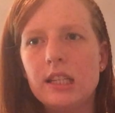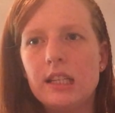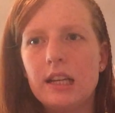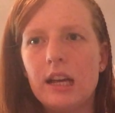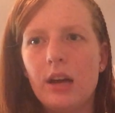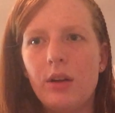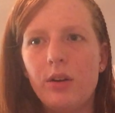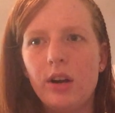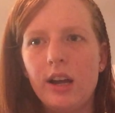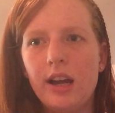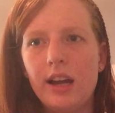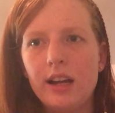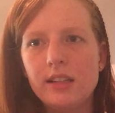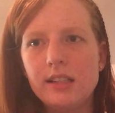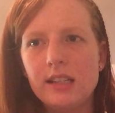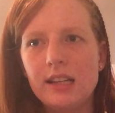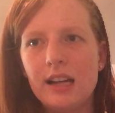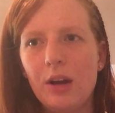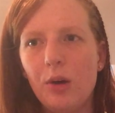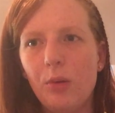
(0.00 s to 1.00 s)

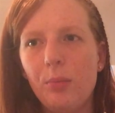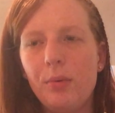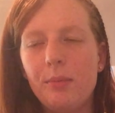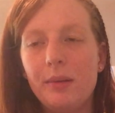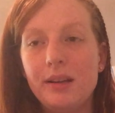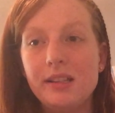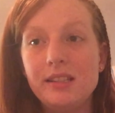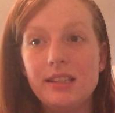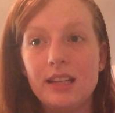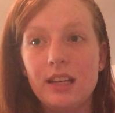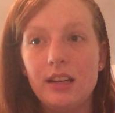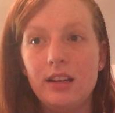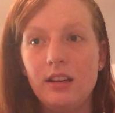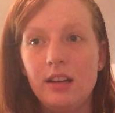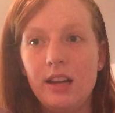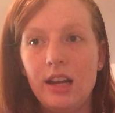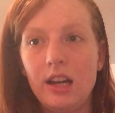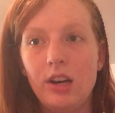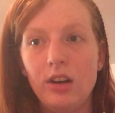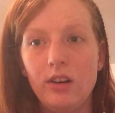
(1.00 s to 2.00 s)
counteract and help my skin and
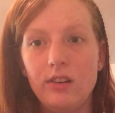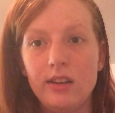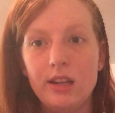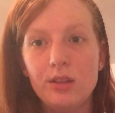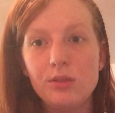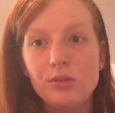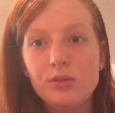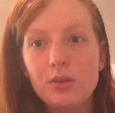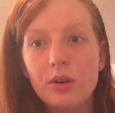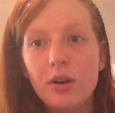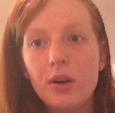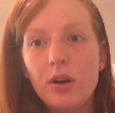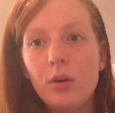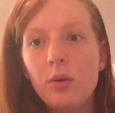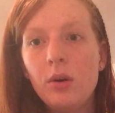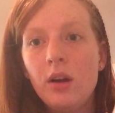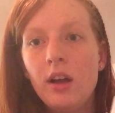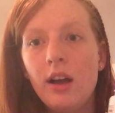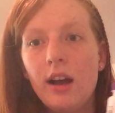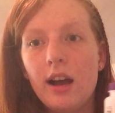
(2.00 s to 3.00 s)
hair and nails grow,
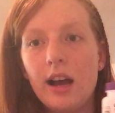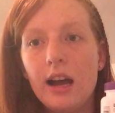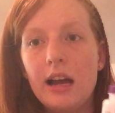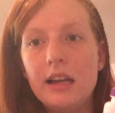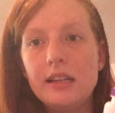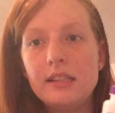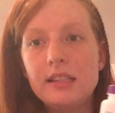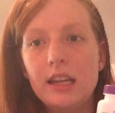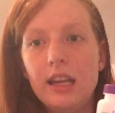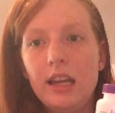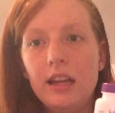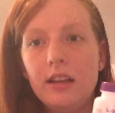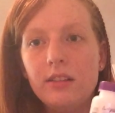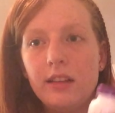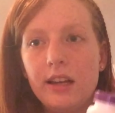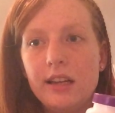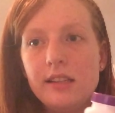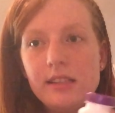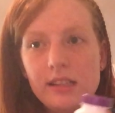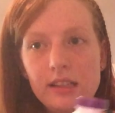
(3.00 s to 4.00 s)
I take
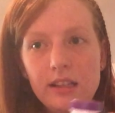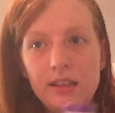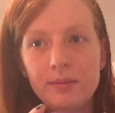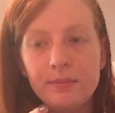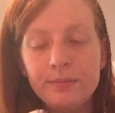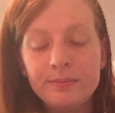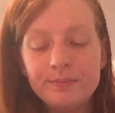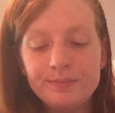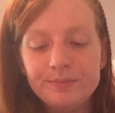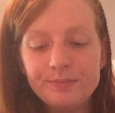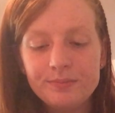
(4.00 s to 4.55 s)
lysine,